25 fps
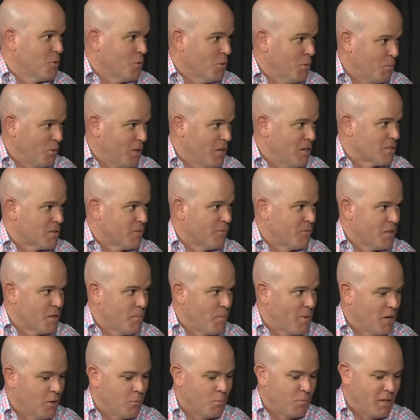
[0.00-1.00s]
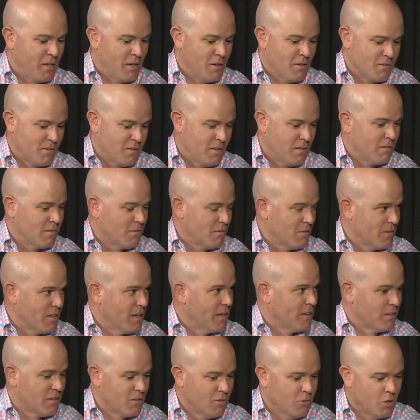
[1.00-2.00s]
tour players and for the better players
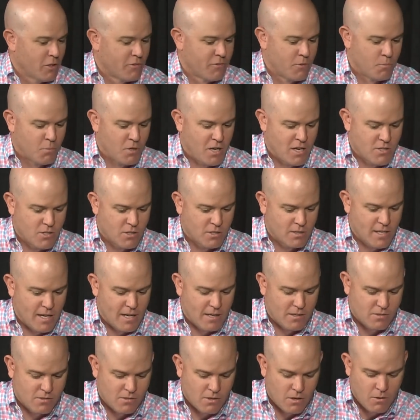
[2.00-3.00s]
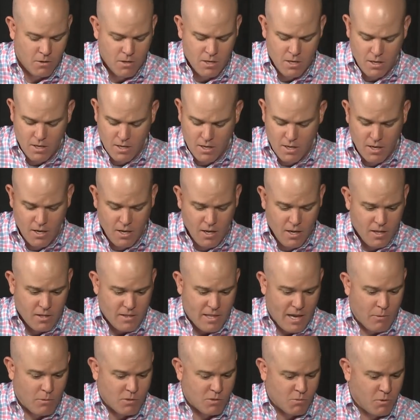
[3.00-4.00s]
that look for Project X. So
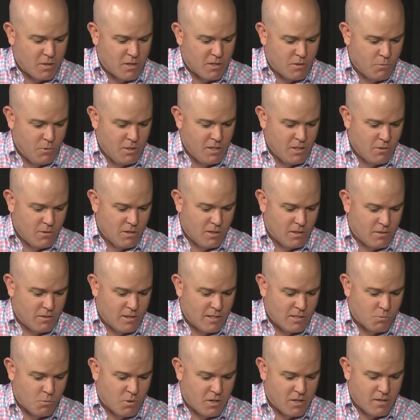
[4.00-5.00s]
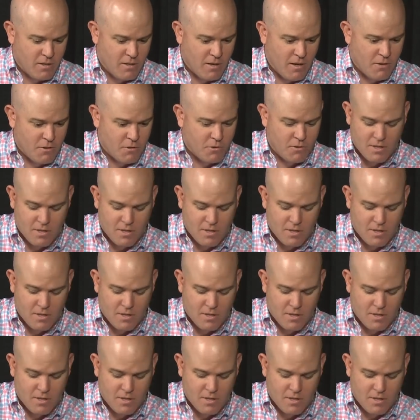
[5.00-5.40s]
that was one of the really unique things. One of the other